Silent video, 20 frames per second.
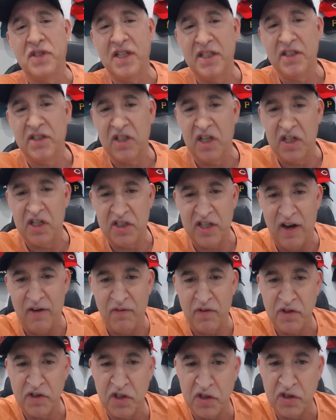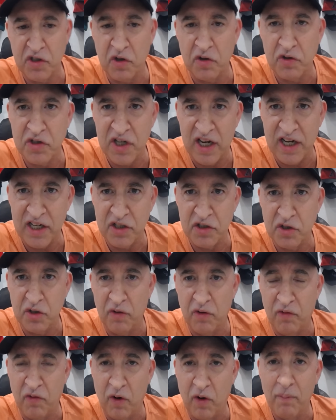is in a San Francisco Giants
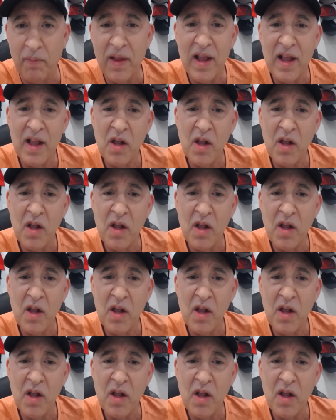uniform.